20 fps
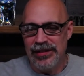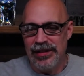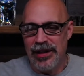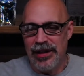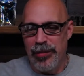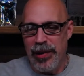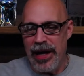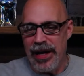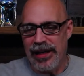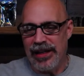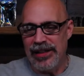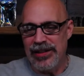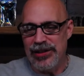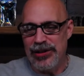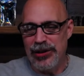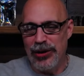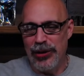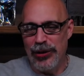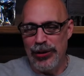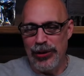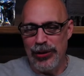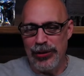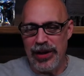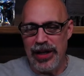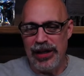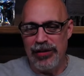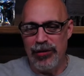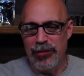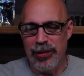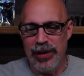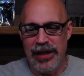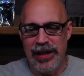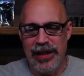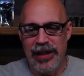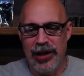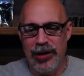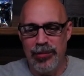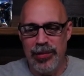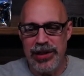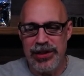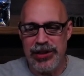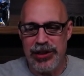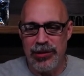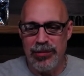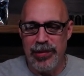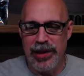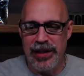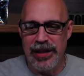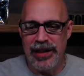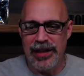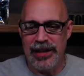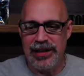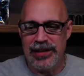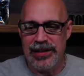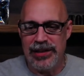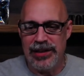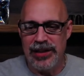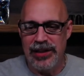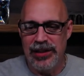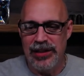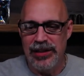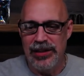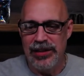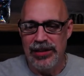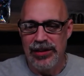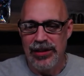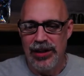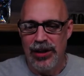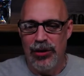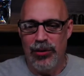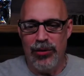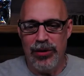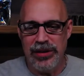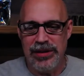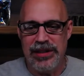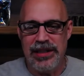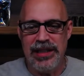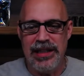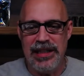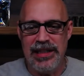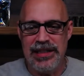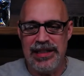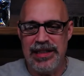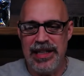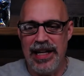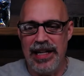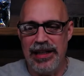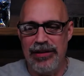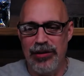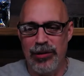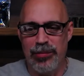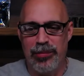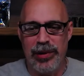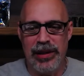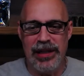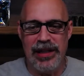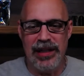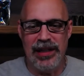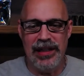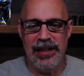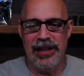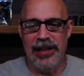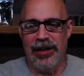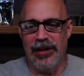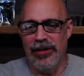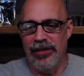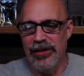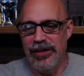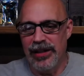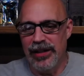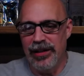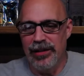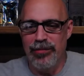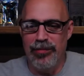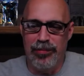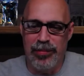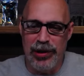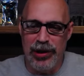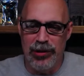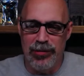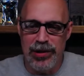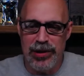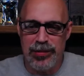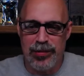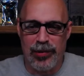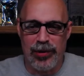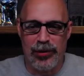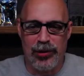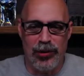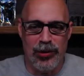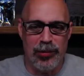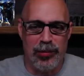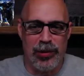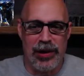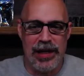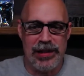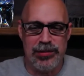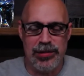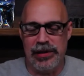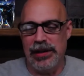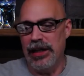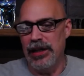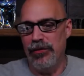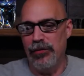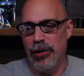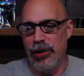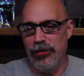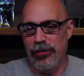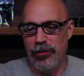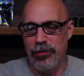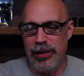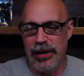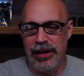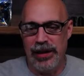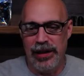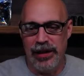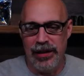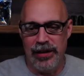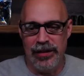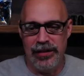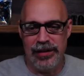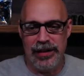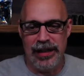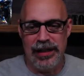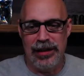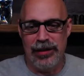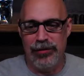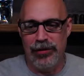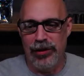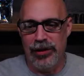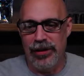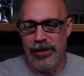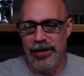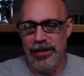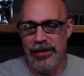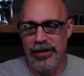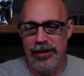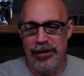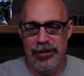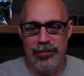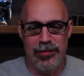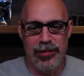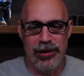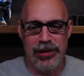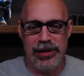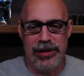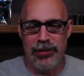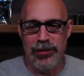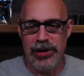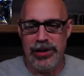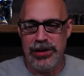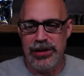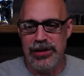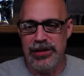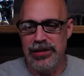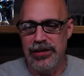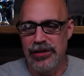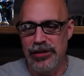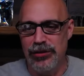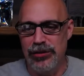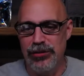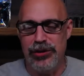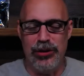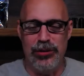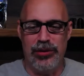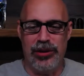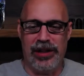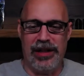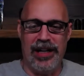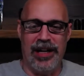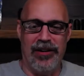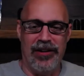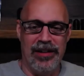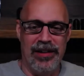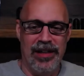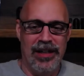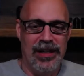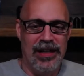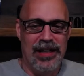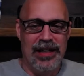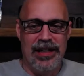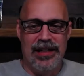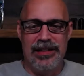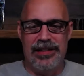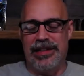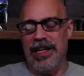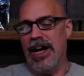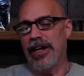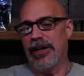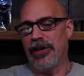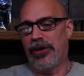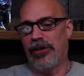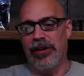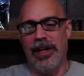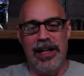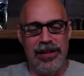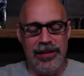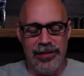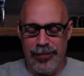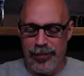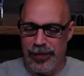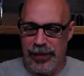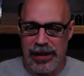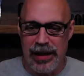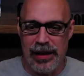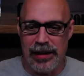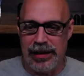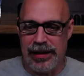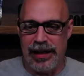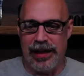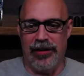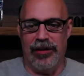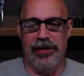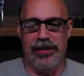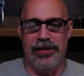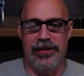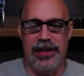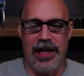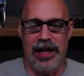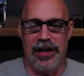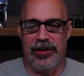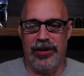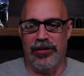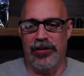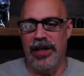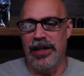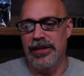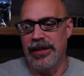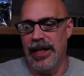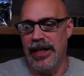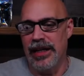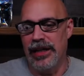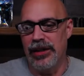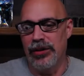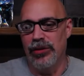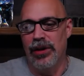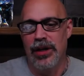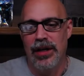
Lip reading: Package Total, thank you for being here. Mr. Minix. Ortiz, thank you for being here. And Beerman's Gold Prospect, thank you both for being here, and thank you for birthday wishes. You too, Karen. Donna Karen. Not Karen, Donna Karen, thank you.